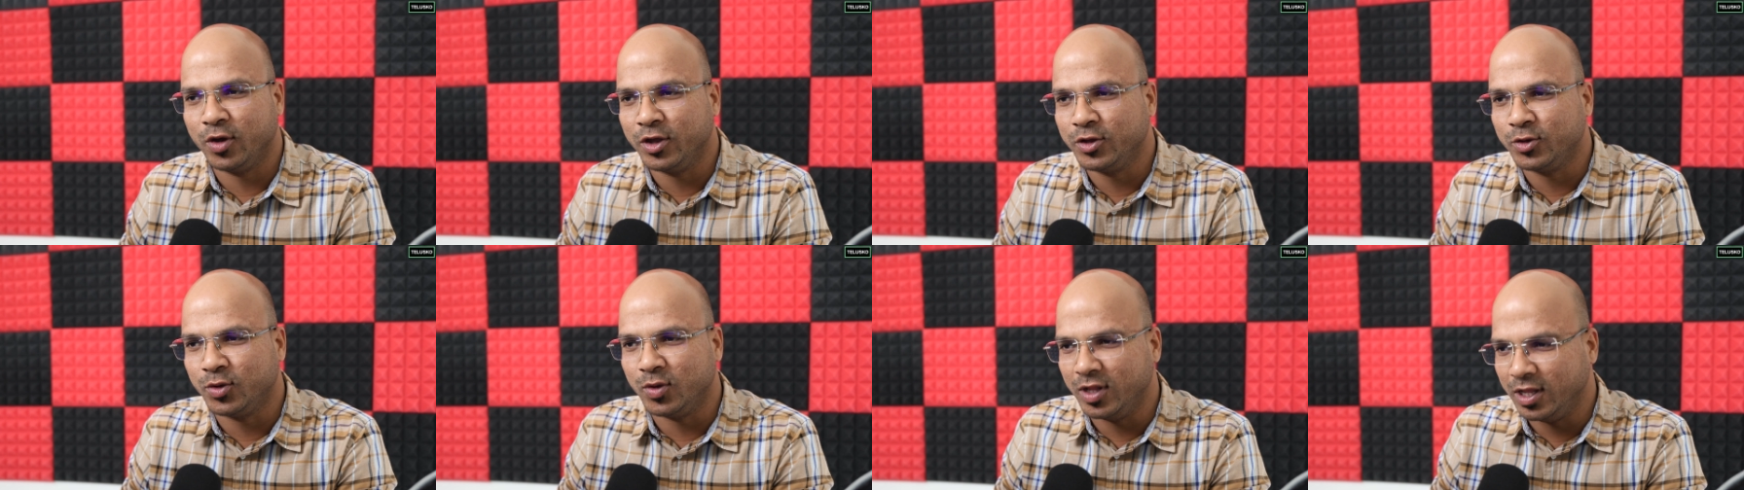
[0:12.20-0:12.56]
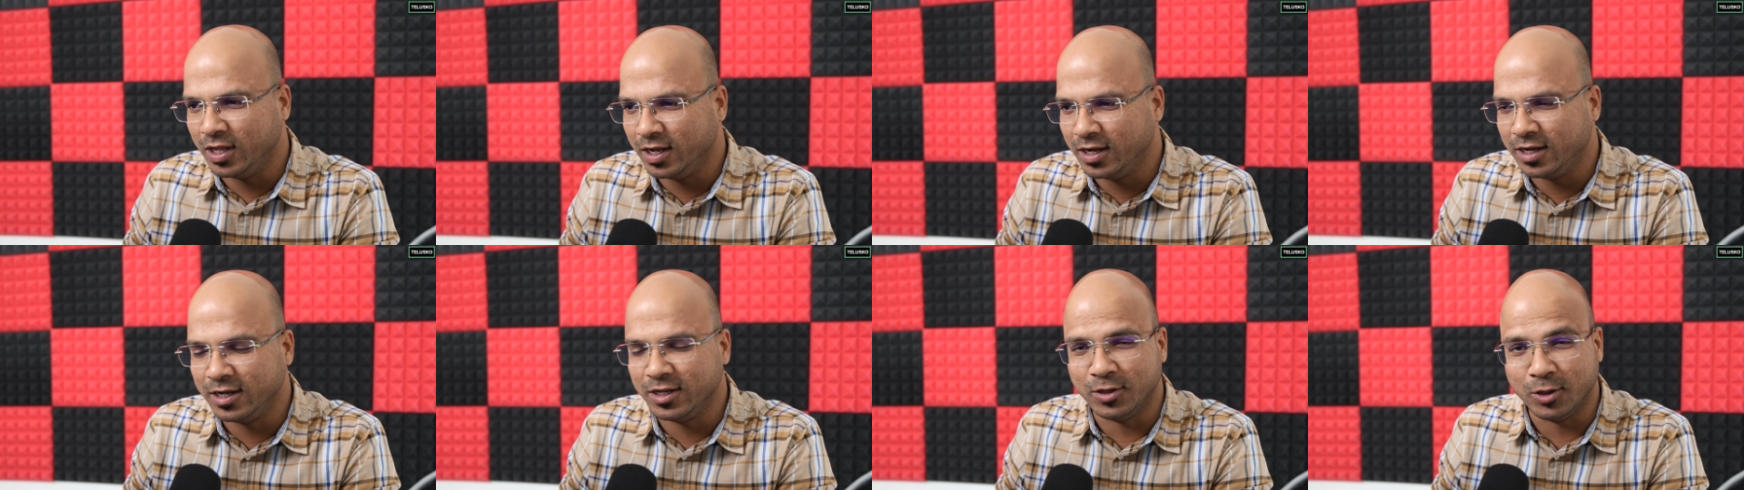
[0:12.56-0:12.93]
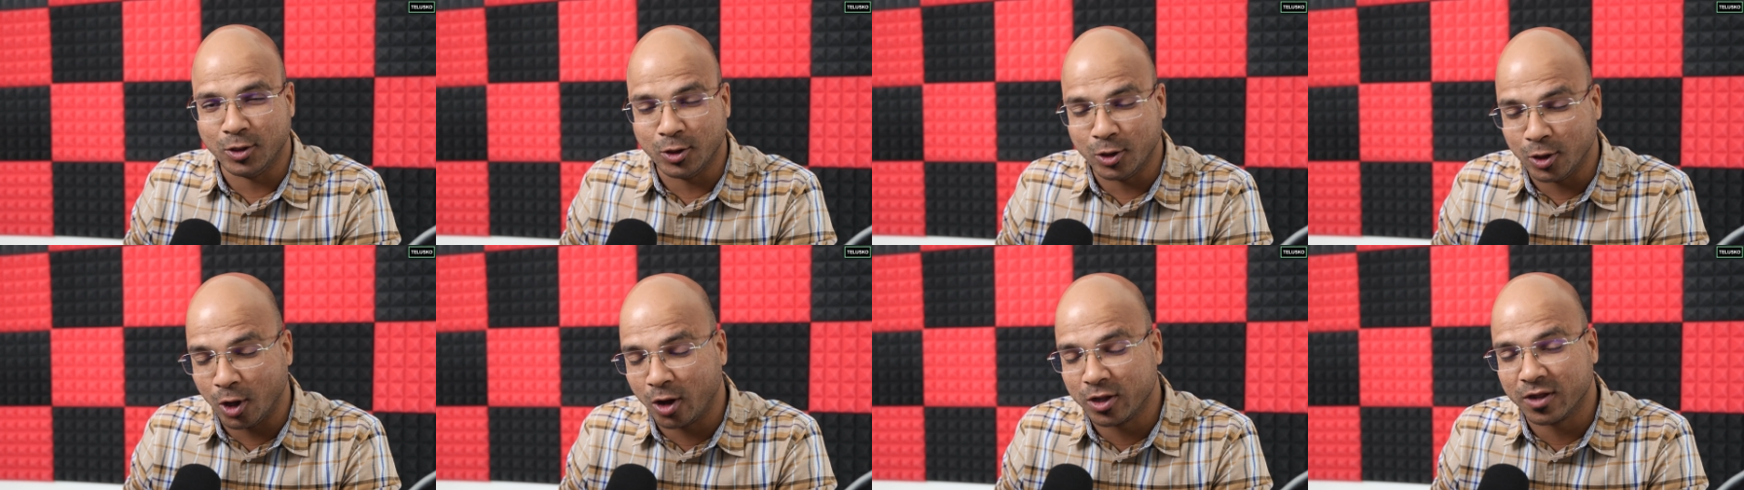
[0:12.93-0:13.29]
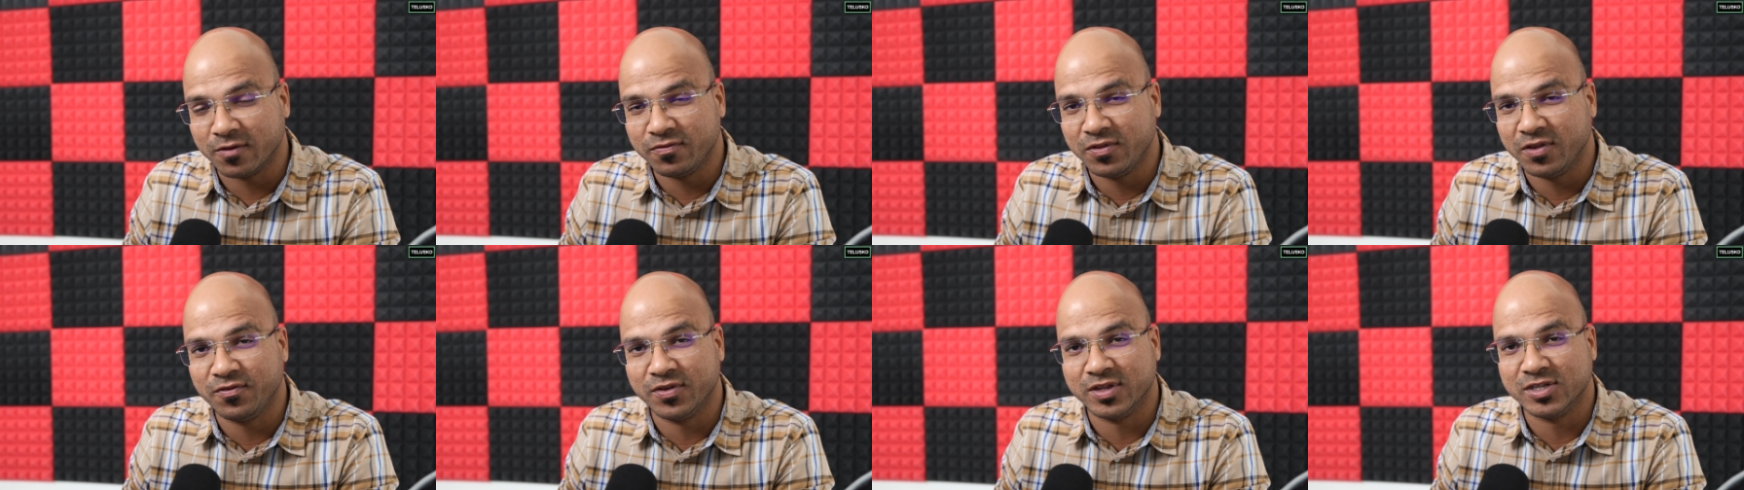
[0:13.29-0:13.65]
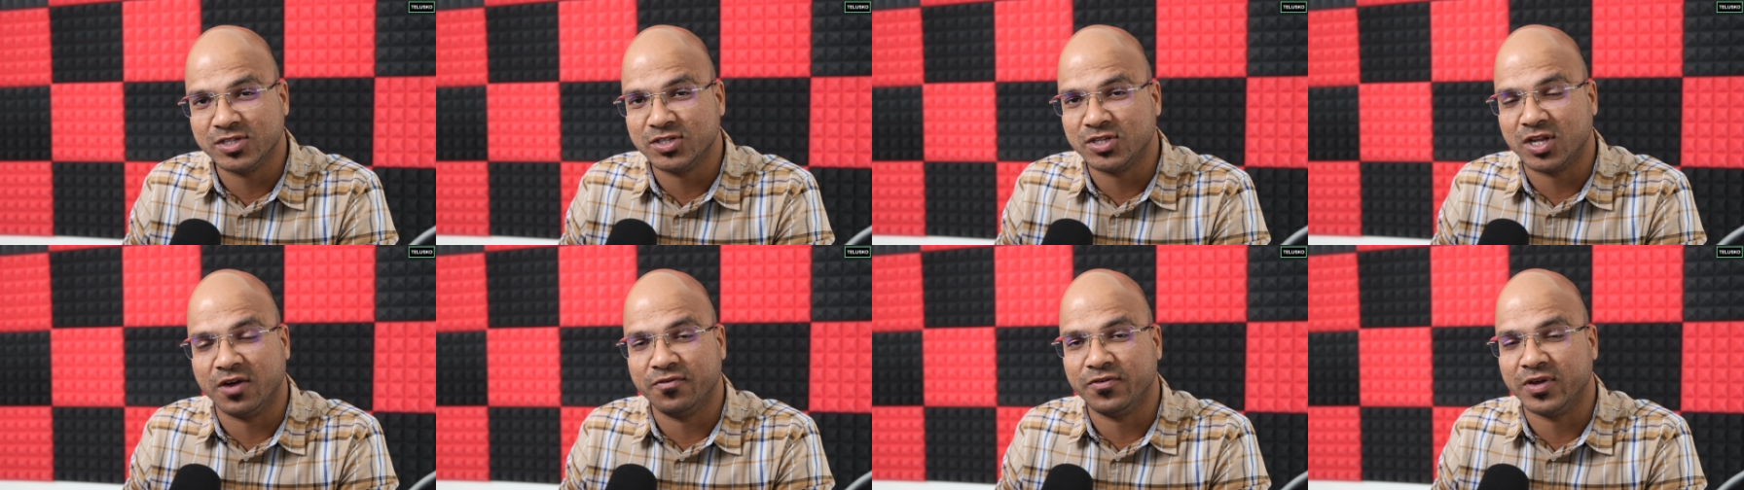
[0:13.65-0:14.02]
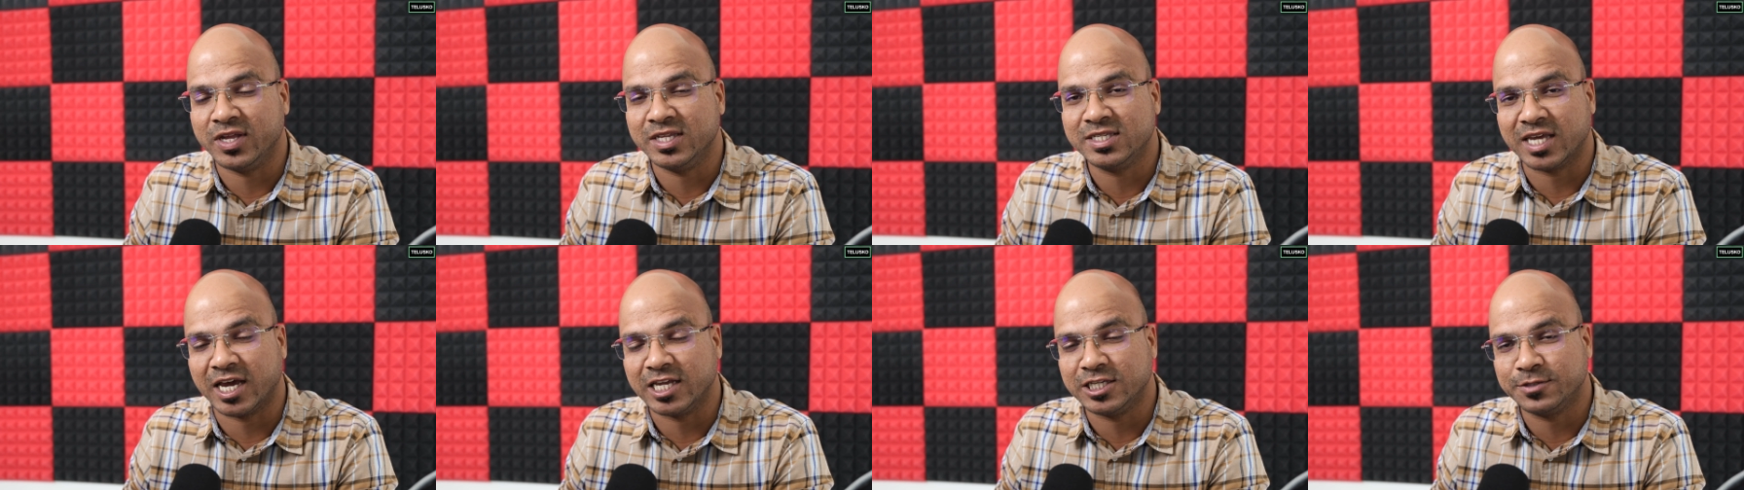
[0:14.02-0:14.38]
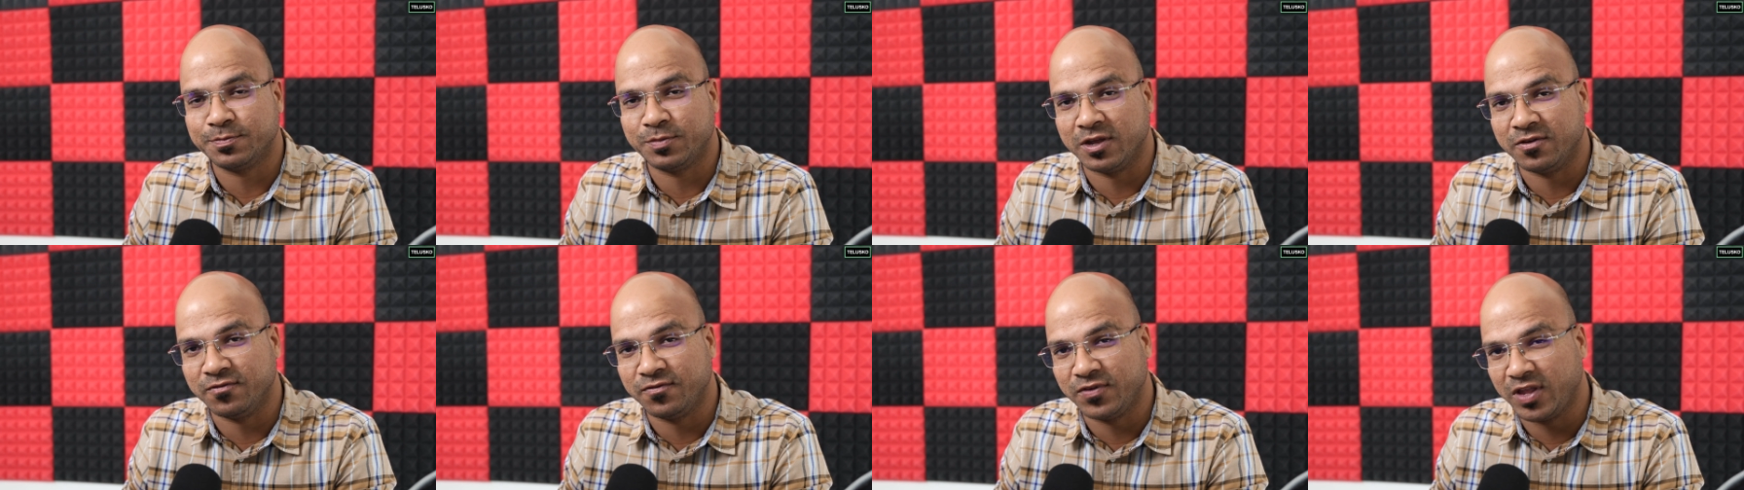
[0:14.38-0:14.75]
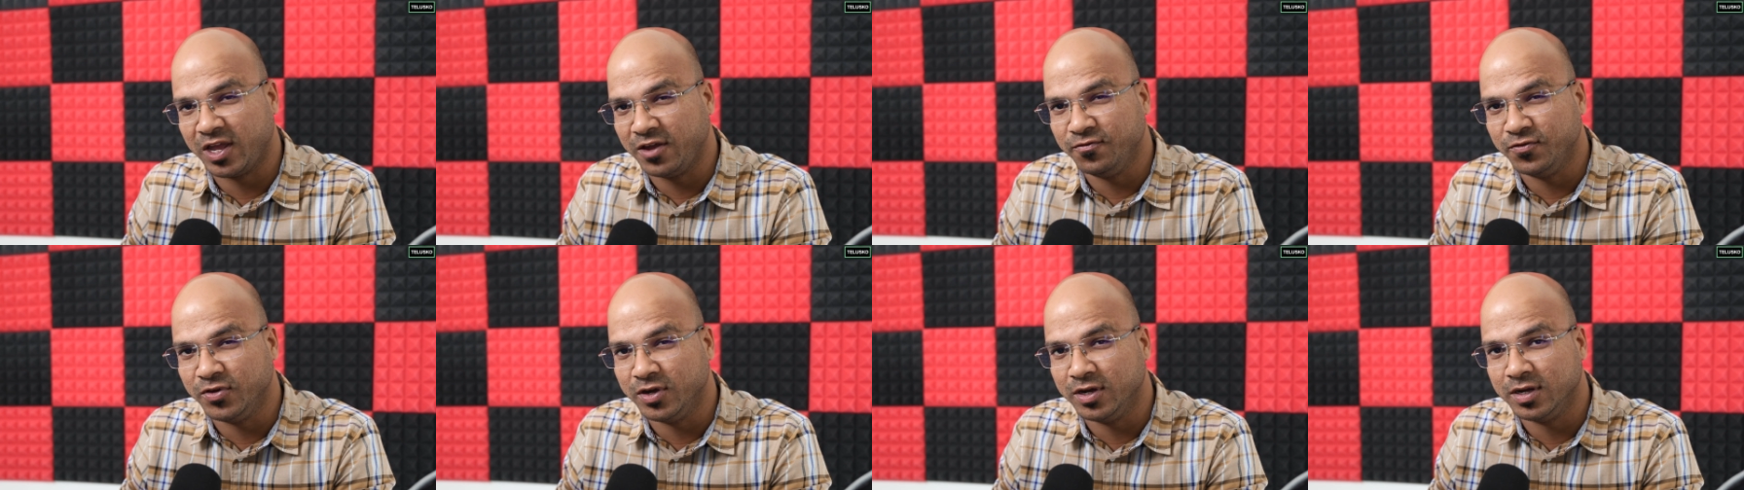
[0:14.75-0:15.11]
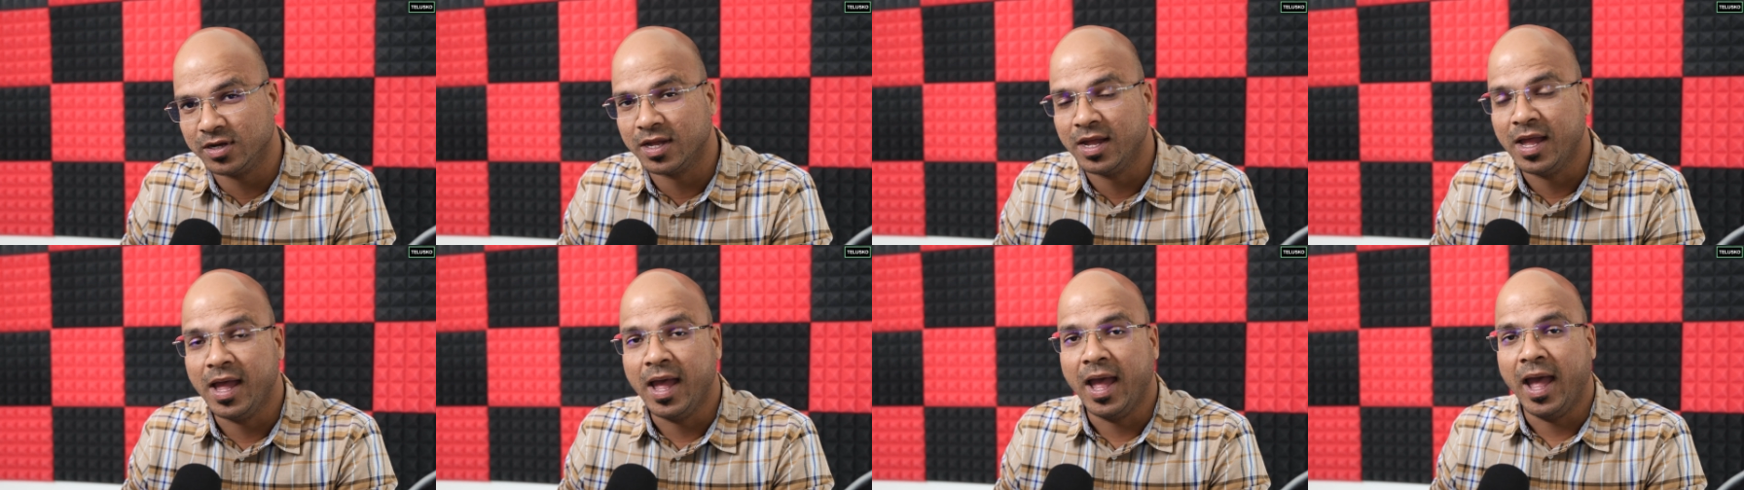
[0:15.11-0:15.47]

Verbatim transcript: going to learn a lot of different stuff inside Spring Framework,